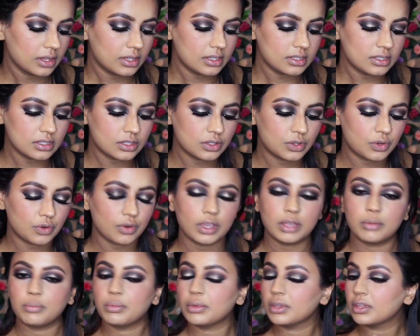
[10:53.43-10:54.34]
This is
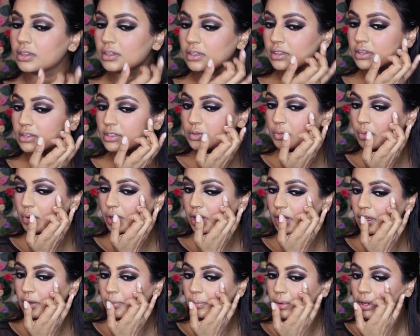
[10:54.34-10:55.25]
great because
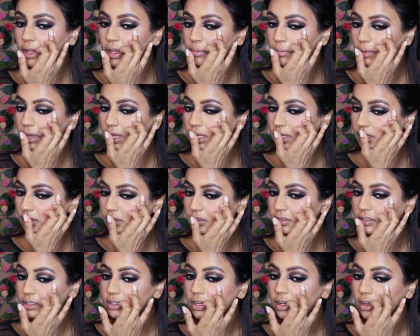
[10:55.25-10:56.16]
when I apply my
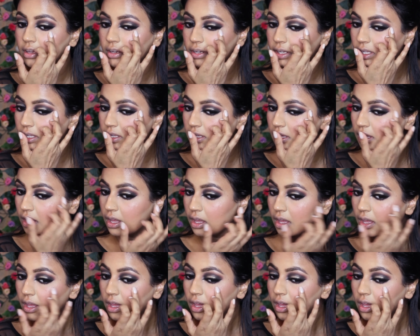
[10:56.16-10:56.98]
Gilded Honey